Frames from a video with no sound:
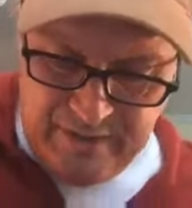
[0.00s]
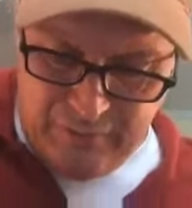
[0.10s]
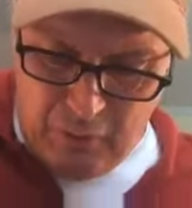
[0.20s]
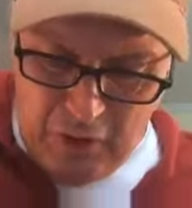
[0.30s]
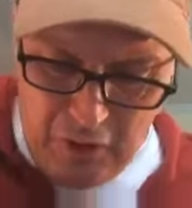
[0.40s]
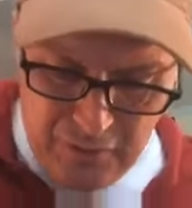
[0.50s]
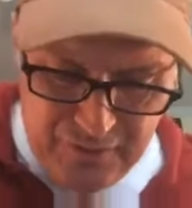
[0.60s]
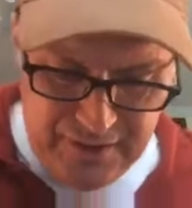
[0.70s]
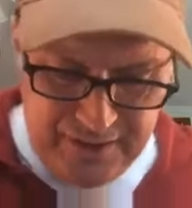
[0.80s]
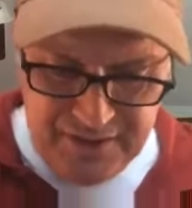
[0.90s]
for all
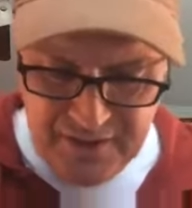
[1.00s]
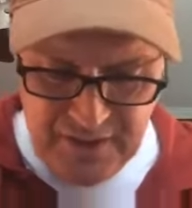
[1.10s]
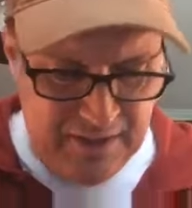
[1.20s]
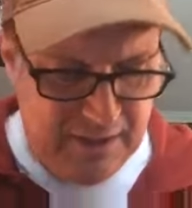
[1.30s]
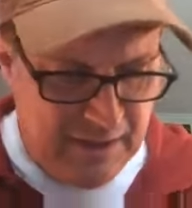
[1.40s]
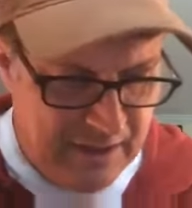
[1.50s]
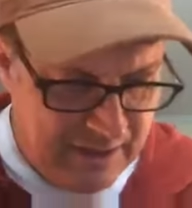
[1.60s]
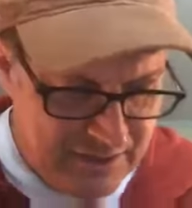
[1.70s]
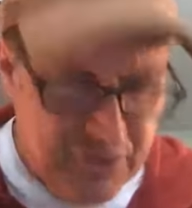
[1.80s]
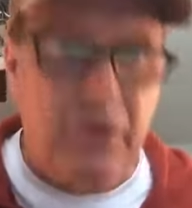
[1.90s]
things
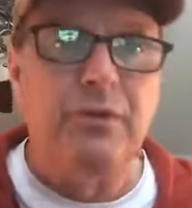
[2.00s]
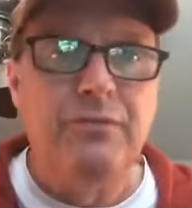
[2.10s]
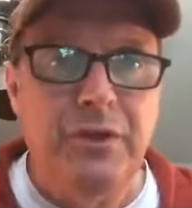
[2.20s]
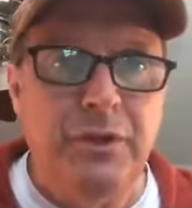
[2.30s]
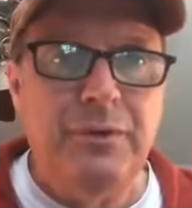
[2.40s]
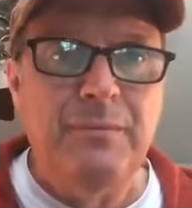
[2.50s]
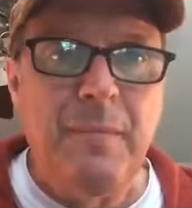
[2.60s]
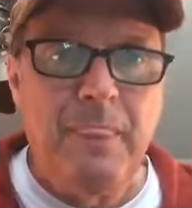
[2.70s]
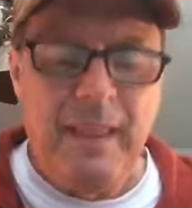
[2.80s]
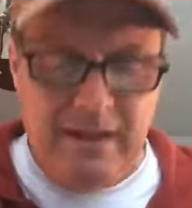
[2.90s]
uh, serve you.
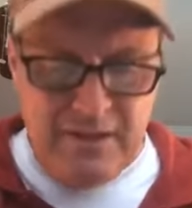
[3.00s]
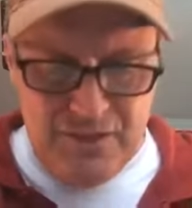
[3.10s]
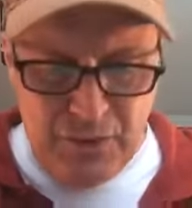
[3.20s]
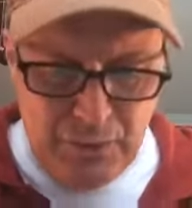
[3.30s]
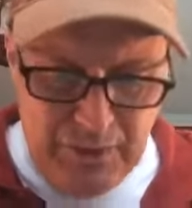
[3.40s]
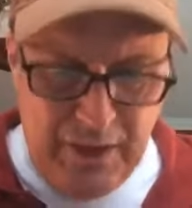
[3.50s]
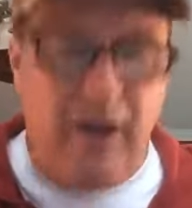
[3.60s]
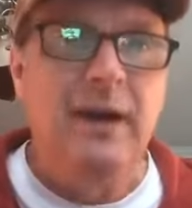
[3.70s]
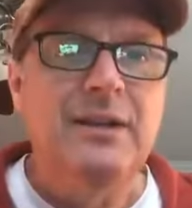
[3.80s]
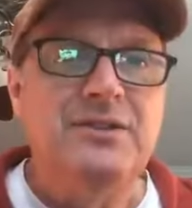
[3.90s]
So
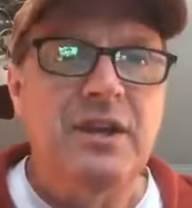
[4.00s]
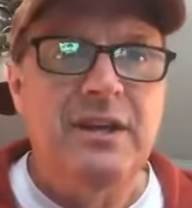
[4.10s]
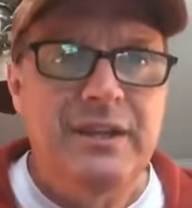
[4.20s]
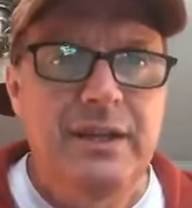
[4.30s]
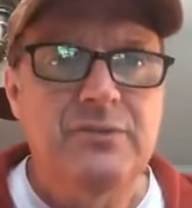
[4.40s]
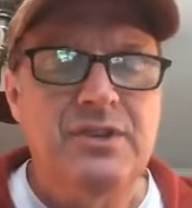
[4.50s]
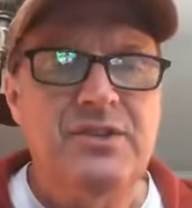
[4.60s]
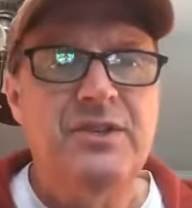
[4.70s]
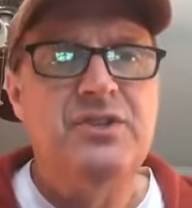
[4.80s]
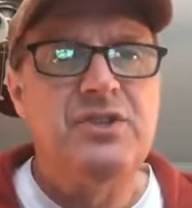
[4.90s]
God uh, gives us
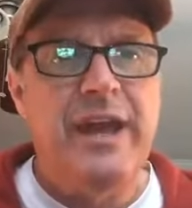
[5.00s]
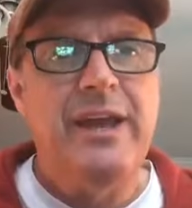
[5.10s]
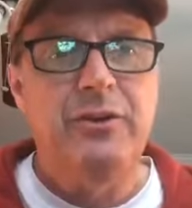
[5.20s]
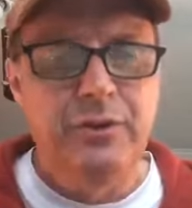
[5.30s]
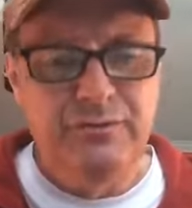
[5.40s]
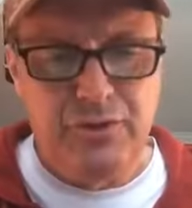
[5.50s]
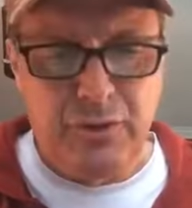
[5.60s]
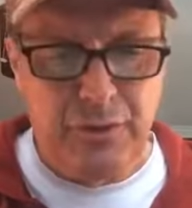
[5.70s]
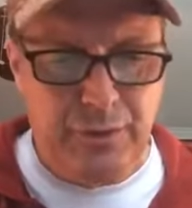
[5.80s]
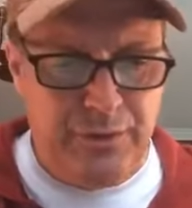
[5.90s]
His standard of
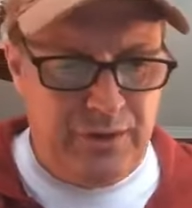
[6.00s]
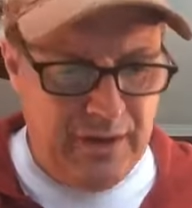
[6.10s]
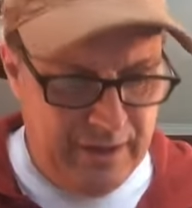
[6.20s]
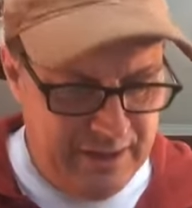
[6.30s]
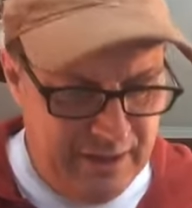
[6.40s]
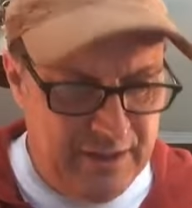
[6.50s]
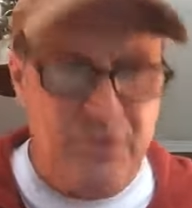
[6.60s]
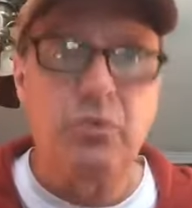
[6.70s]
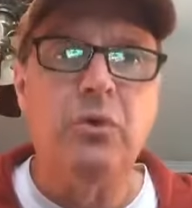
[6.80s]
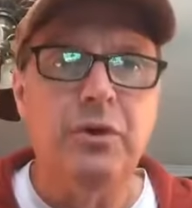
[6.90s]
truth uh, in
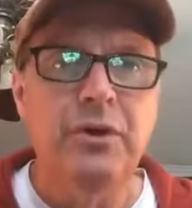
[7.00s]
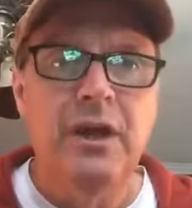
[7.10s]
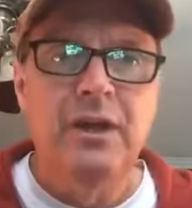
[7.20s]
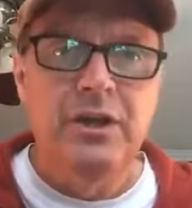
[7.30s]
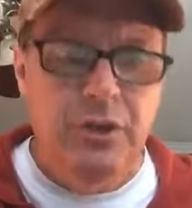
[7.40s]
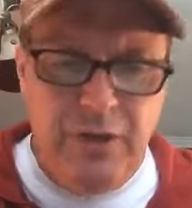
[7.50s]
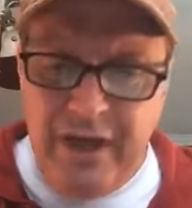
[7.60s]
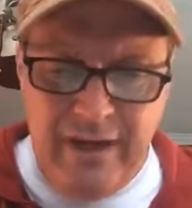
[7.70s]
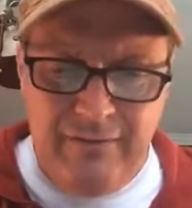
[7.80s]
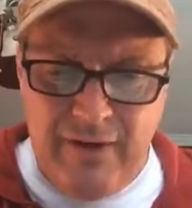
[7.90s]
His Word. You
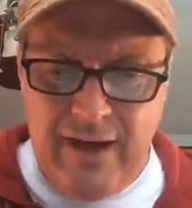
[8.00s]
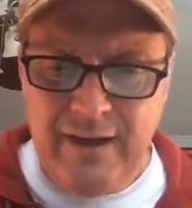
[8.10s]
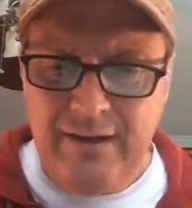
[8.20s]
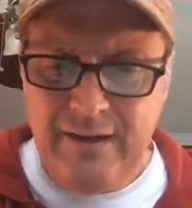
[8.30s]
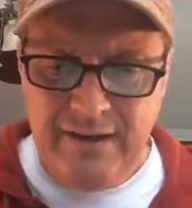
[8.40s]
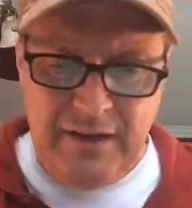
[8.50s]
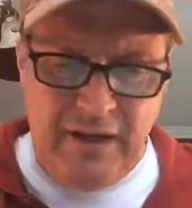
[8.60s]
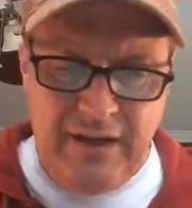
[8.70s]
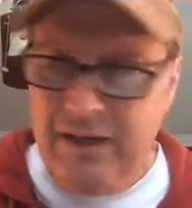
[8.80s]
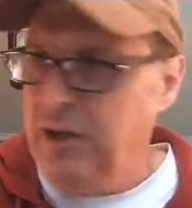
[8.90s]
can't find it
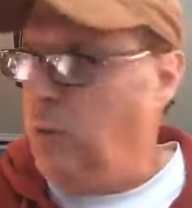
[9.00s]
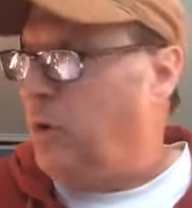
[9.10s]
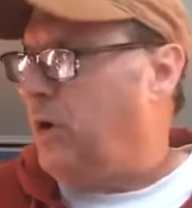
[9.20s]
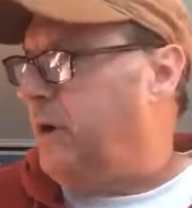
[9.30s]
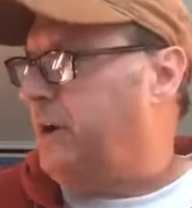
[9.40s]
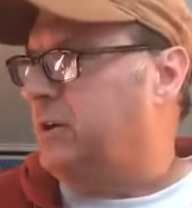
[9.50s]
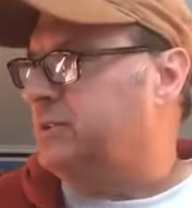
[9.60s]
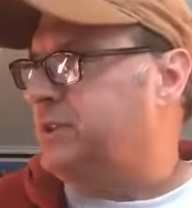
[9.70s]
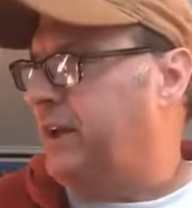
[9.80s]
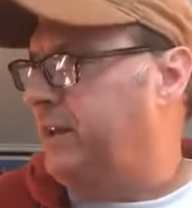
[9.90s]
uh, anywhere
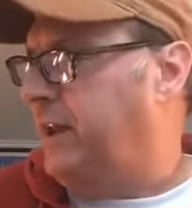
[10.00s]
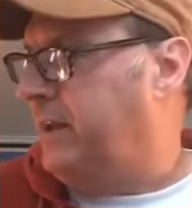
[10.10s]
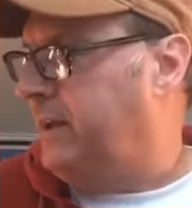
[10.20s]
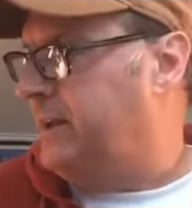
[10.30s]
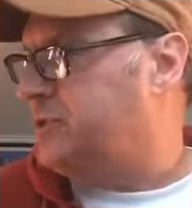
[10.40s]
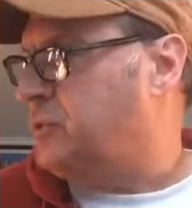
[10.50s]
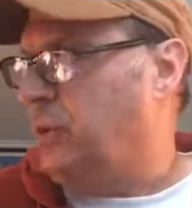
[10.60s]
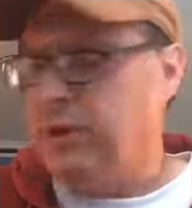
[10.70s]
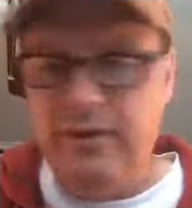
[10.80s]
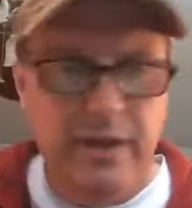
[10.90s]
else, and and that's
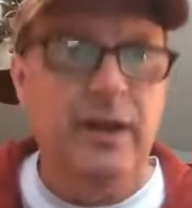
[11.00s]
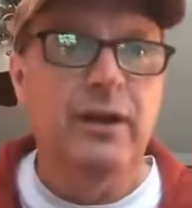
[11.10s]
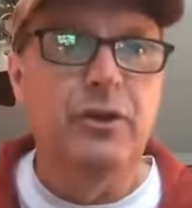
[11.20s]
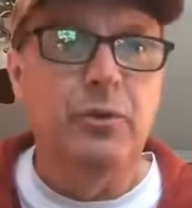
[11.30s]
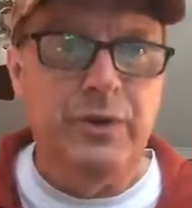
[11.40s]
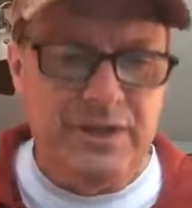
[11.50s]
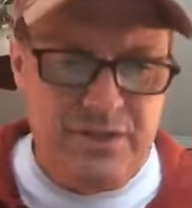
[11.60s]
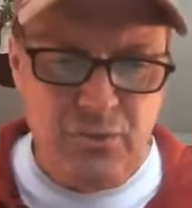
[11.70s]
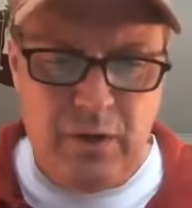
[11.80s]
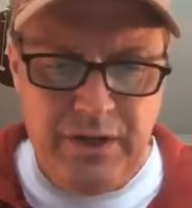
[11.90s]
one of the other
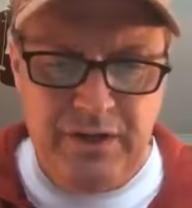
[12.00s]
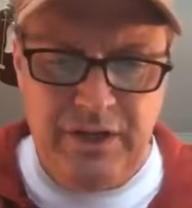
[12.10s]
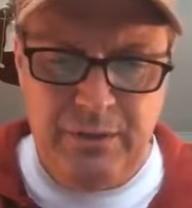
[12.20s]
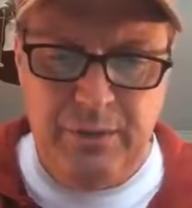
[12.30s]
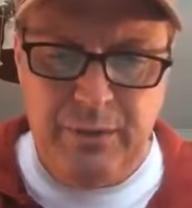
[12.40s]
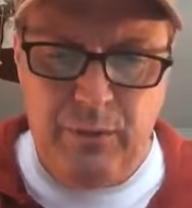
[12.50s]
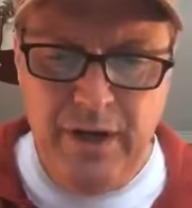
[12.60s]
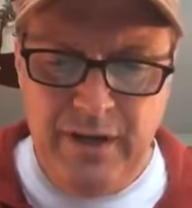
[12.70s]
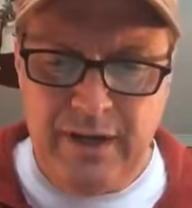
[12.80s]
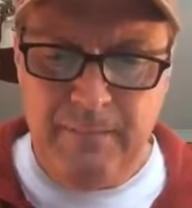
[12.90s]
reasons why you need to be
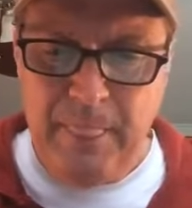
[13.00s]
reading it.